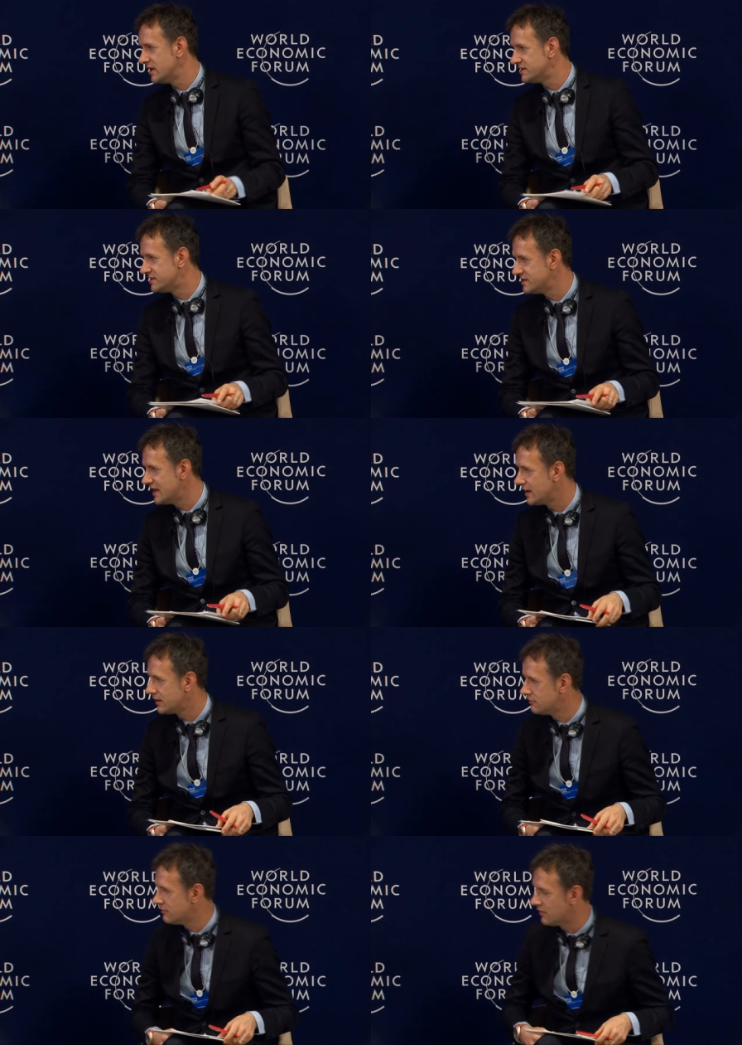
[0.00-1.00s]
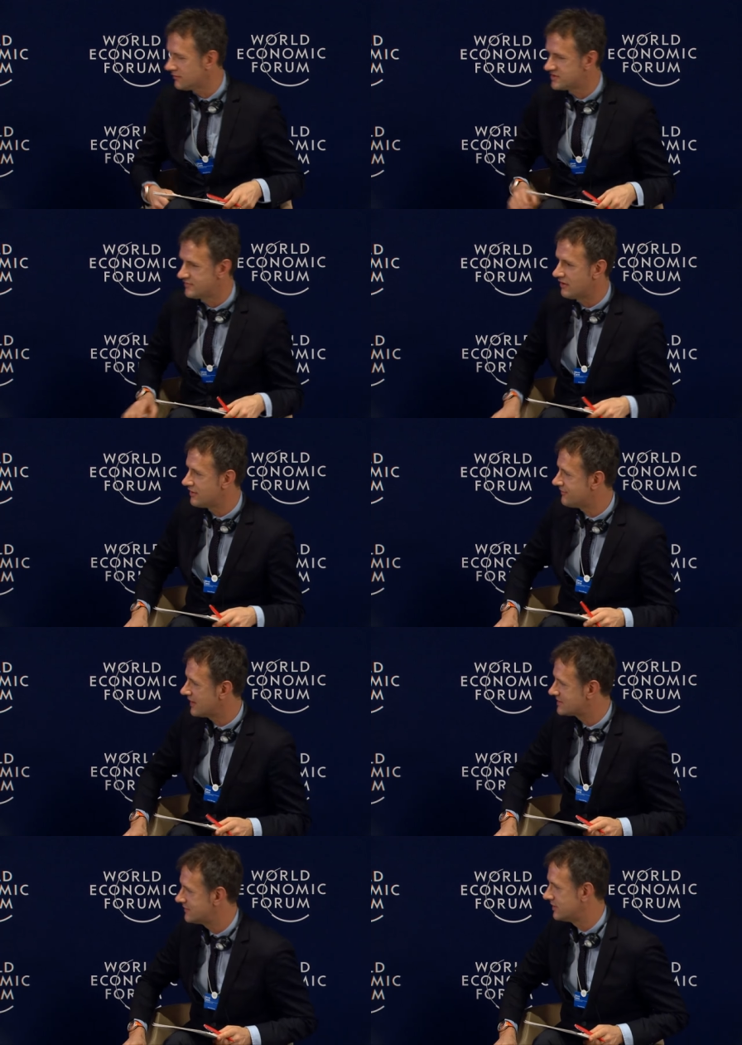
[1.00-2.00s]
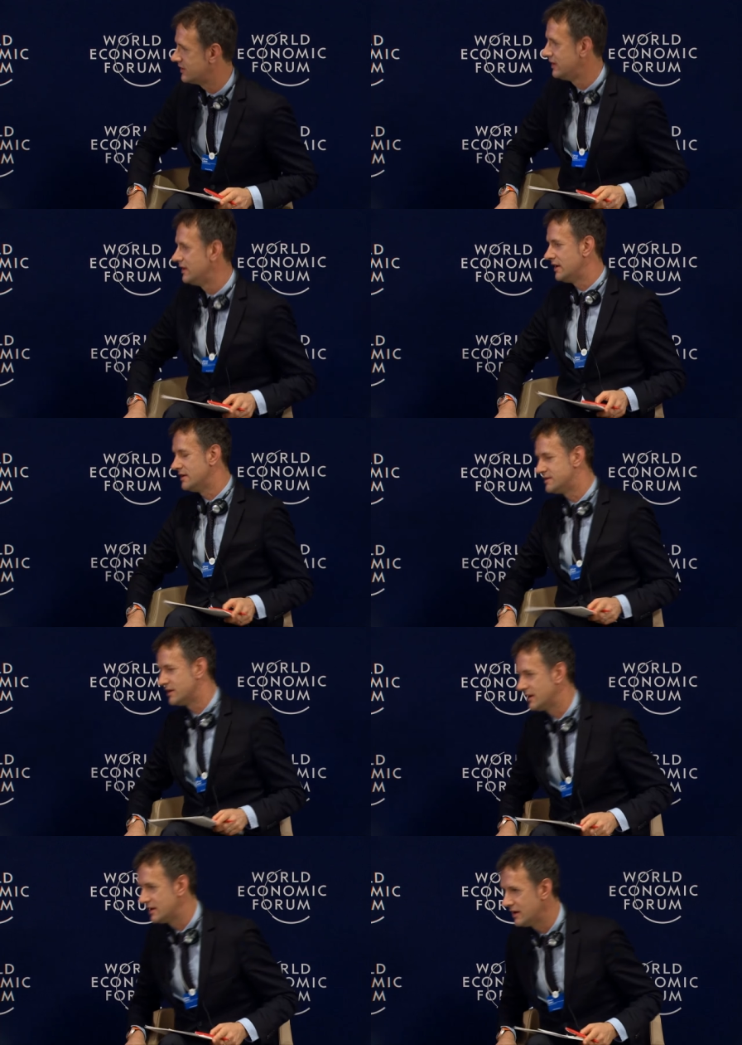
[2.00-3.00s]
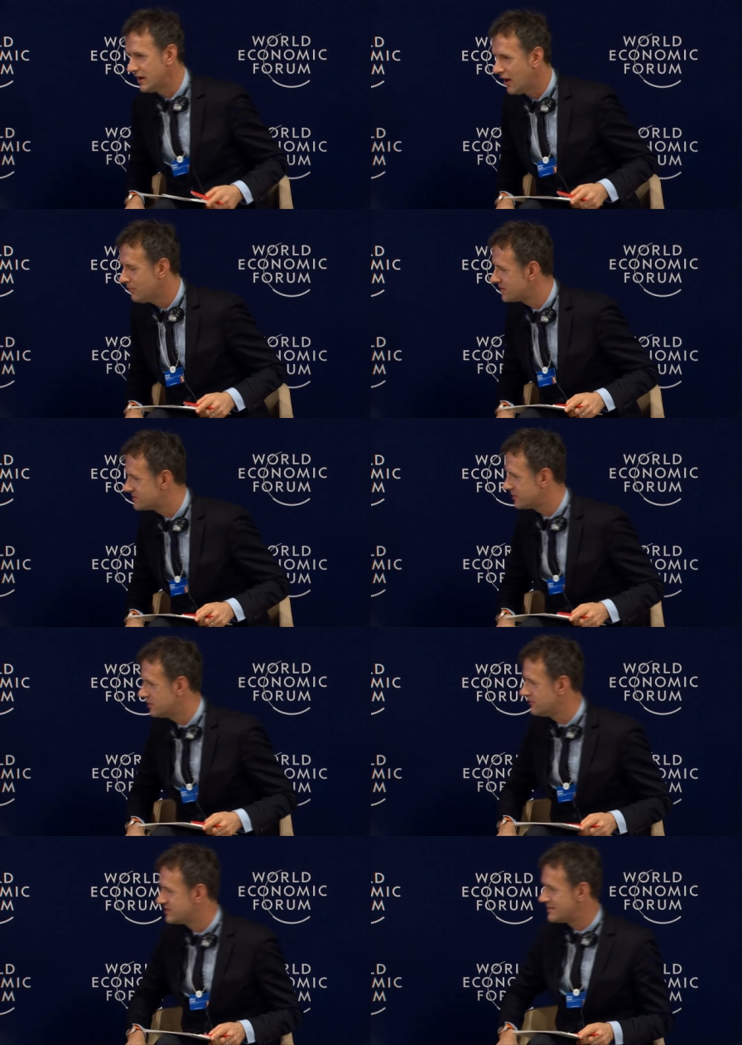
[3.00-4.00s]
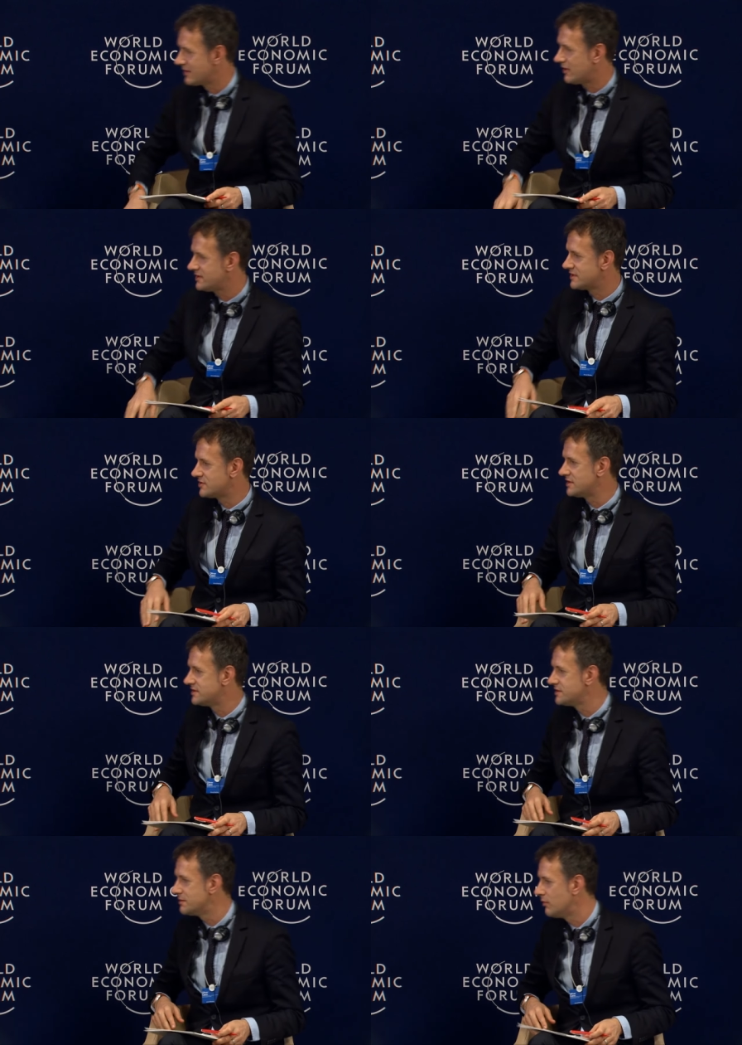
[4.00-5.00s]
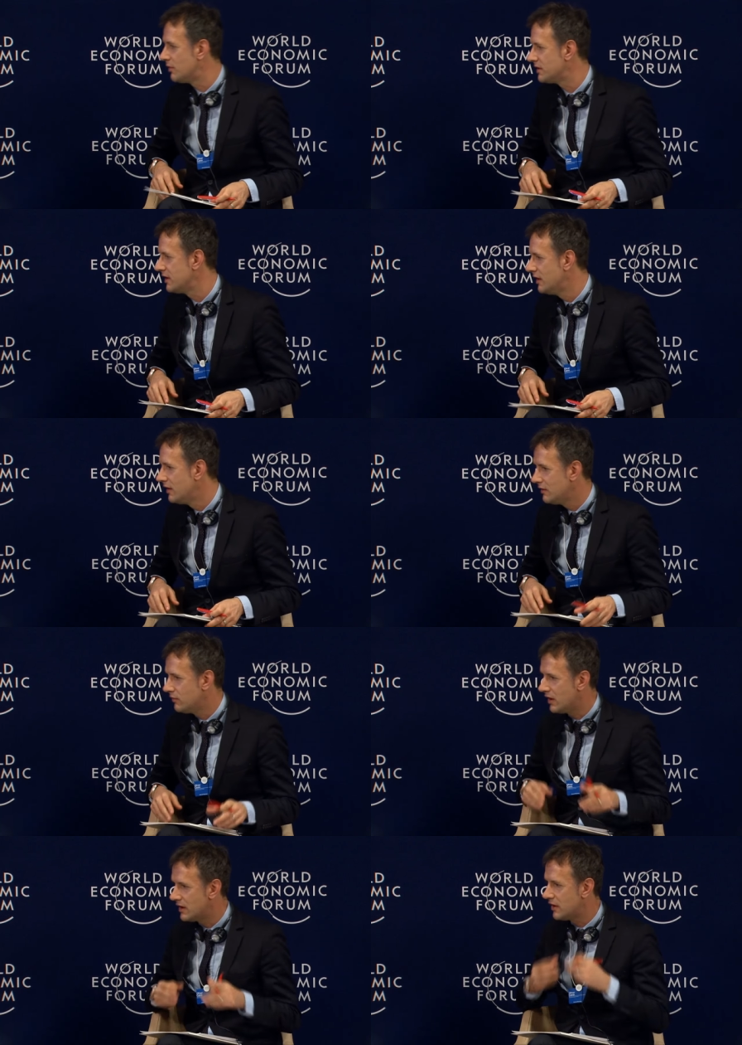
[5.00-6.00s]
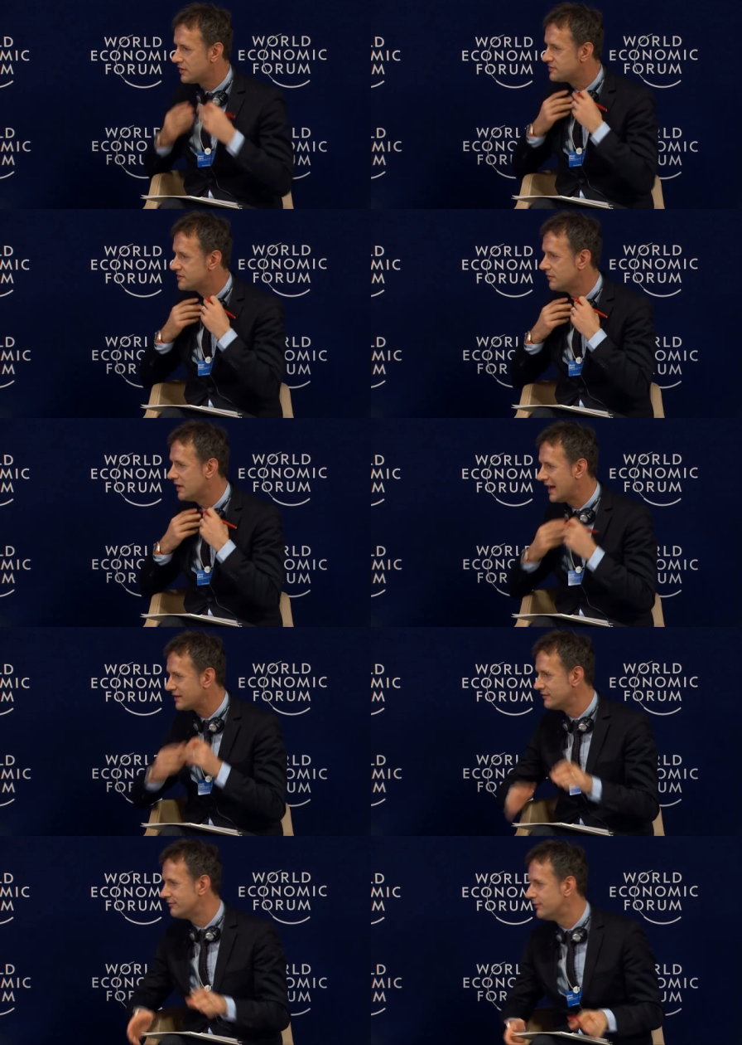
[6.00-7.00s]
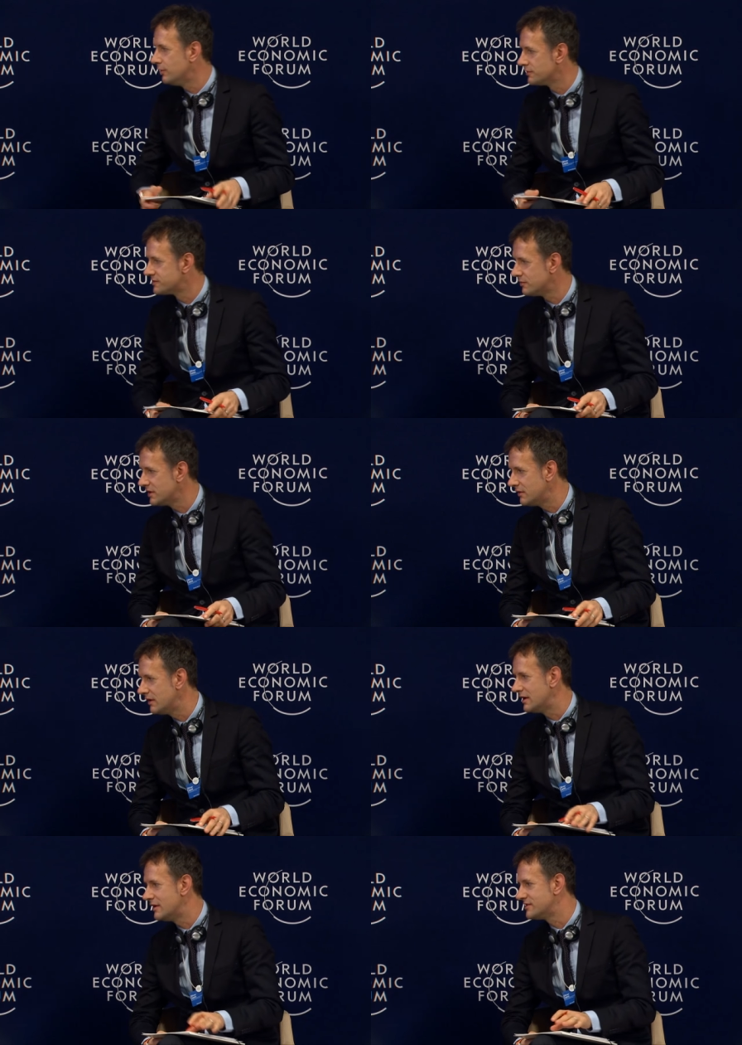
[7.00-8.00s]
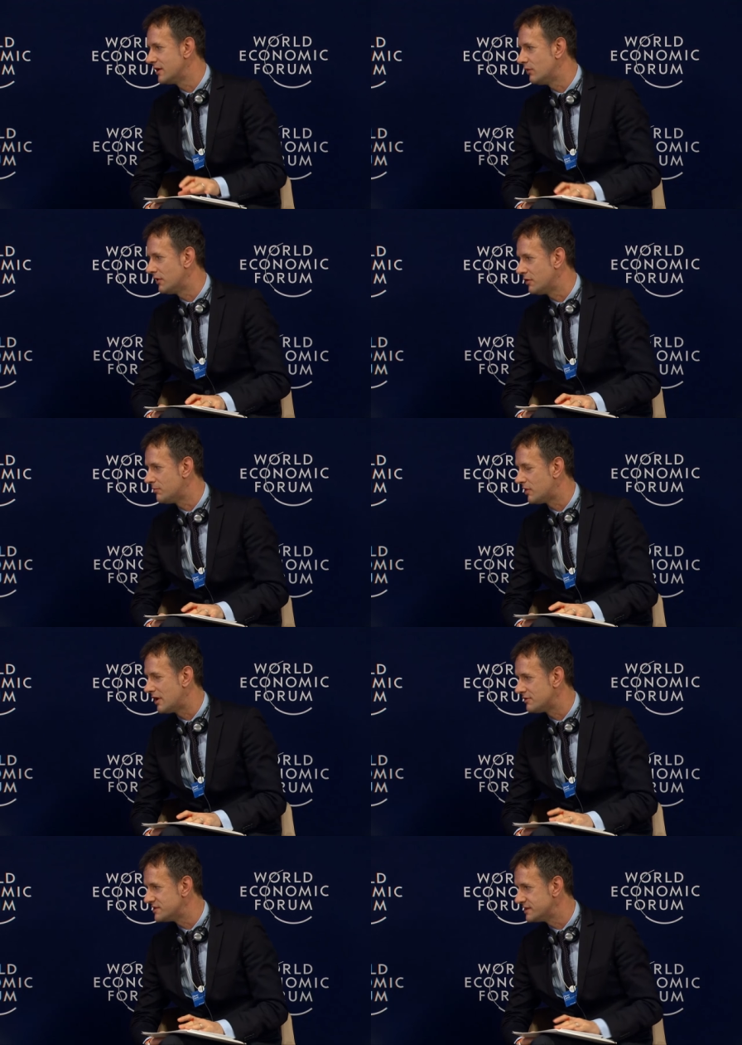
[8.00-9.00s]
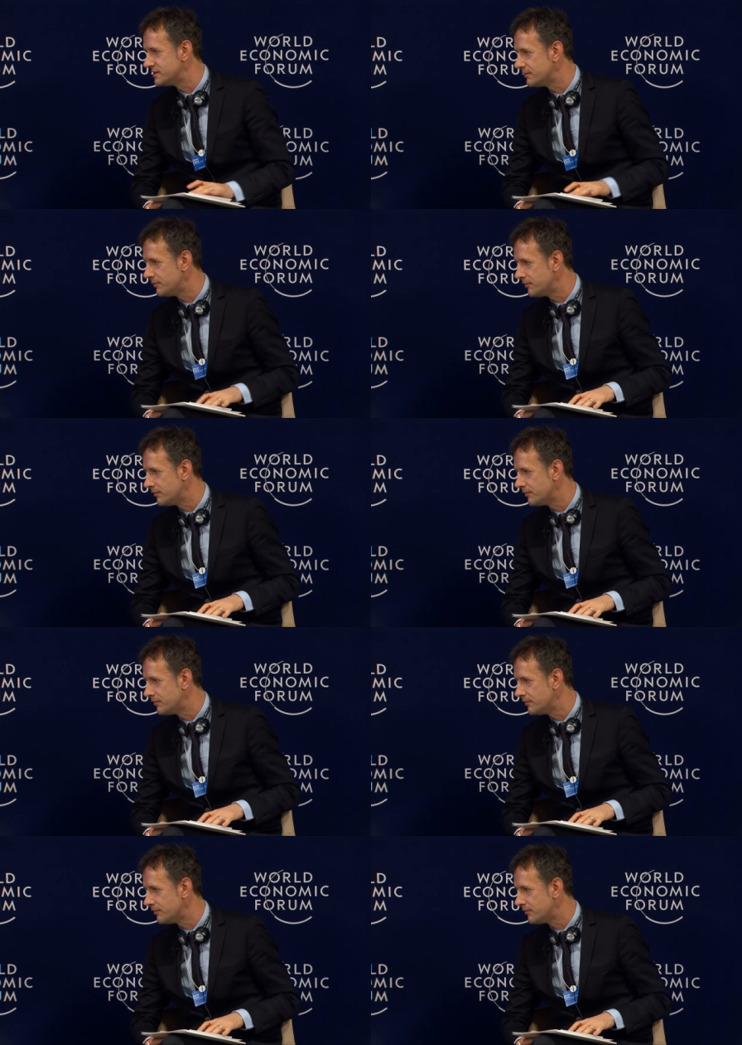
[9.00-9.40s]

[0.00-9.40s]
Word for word: is today. You're obviously very effective in, in, in helping secure the democratic transition, but what, are, are, you still an active force? What do you, and if so, what are your priorities?